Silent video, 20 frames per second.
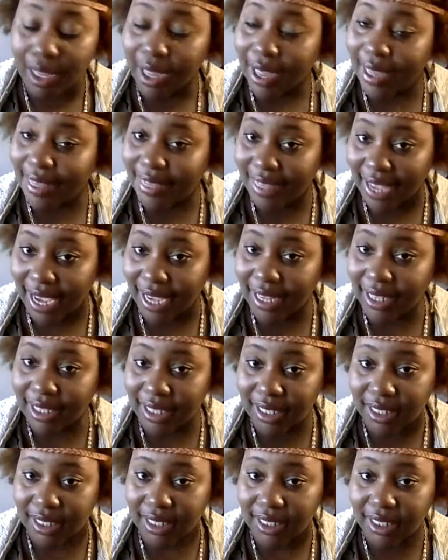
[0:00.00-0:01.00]
And that
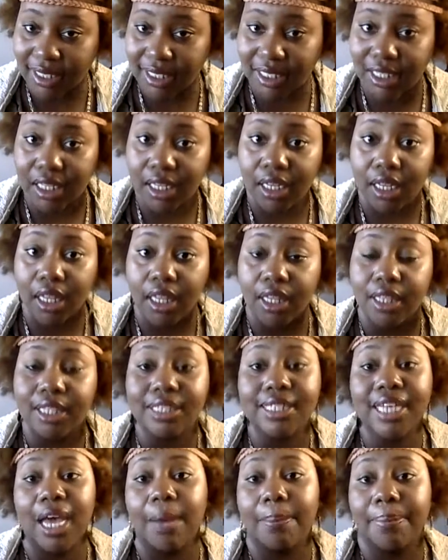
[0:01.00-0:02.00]
is the
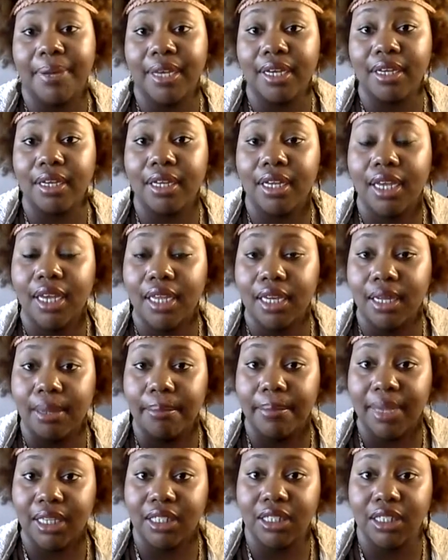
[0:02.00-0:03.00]
topic and the
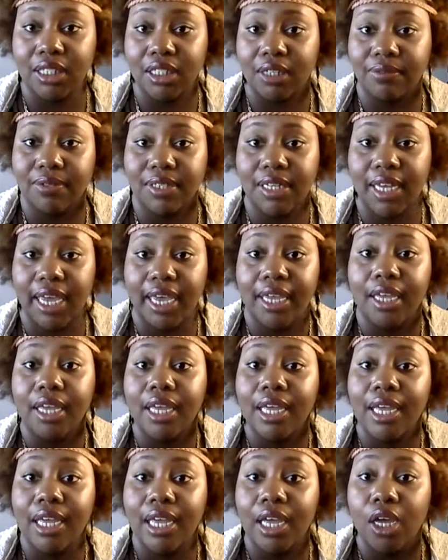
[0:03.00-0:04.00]
message of today.
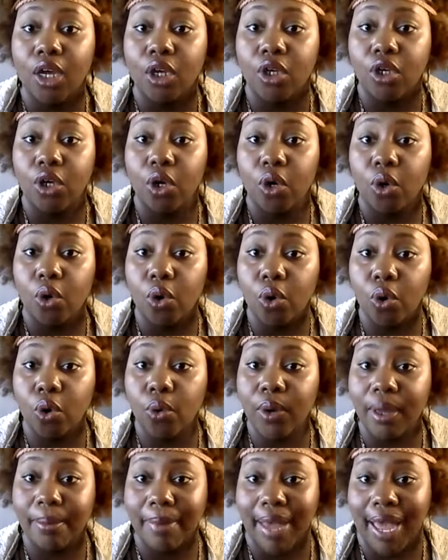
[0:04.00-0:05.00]

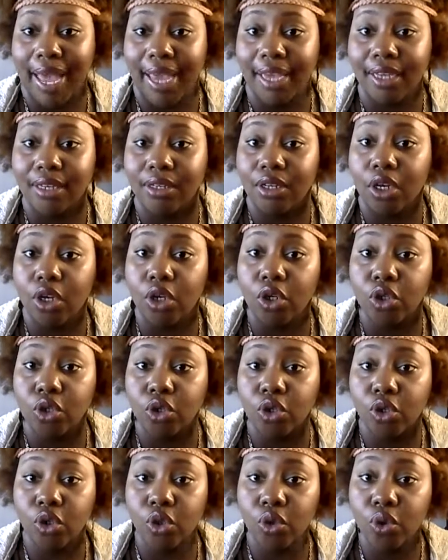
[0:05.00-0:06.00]
Who am I?
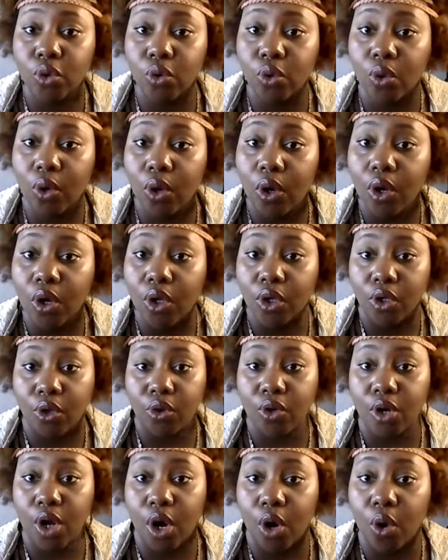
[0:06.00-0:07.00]
Do
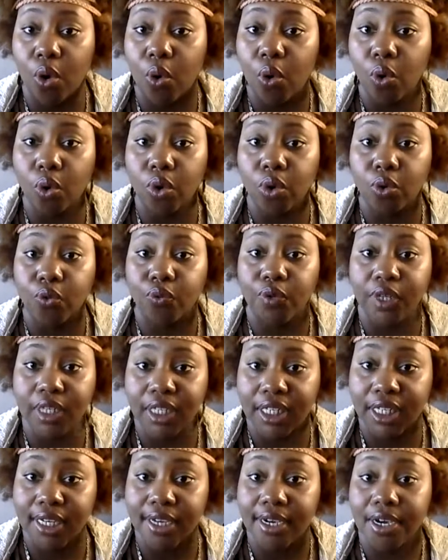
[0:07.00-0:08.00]
you know who you
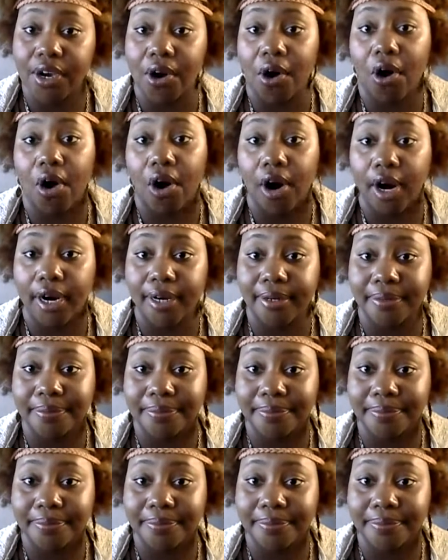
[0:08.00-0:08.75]
really are?